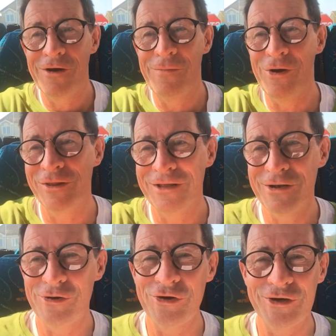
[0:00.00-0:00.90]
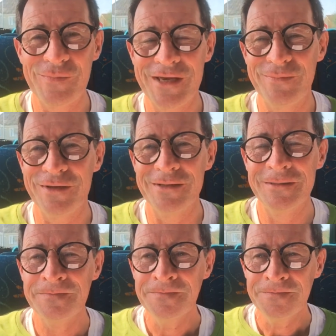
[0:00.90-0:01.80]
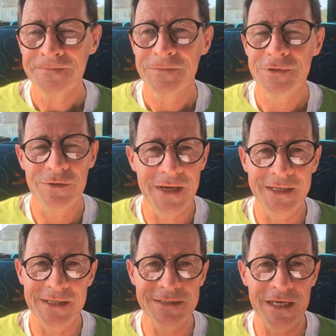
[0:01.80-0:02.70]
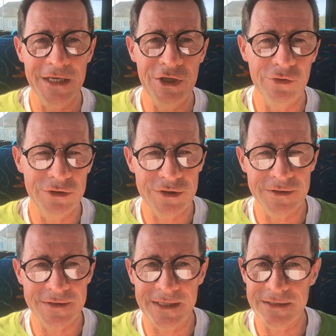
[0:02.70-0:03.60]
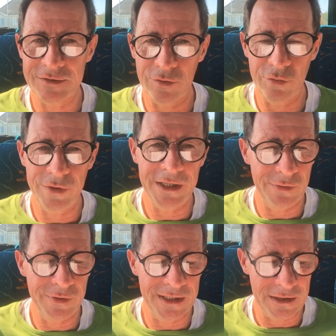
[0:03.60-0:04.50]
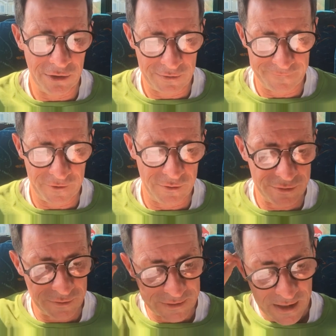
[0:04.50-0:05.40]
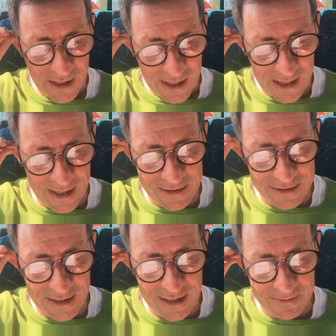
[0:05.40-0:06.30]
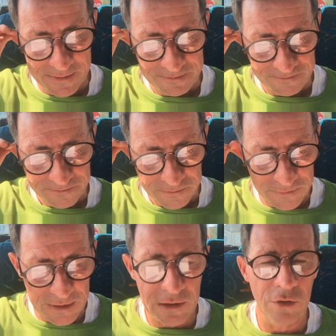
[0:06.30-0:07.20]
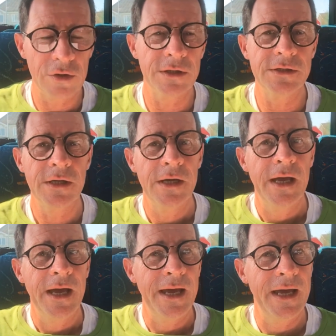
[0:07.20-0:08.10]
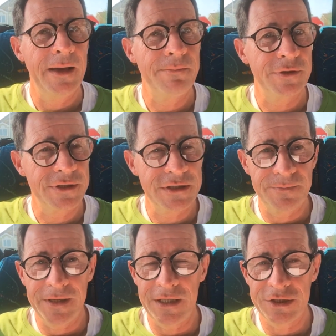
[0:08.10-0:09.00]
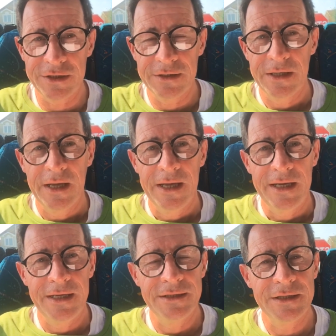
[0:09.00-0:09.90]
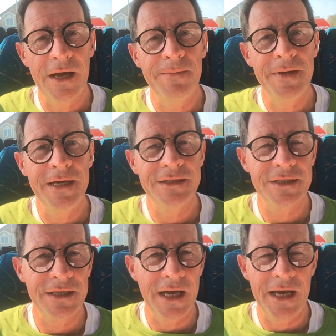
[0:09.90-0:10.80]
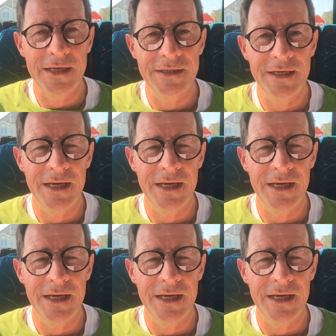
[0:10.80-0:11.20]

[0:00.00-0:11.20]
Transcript: all the local people to make this a huge success. So we're really, really looking forward to it, and the local participation is amazing, and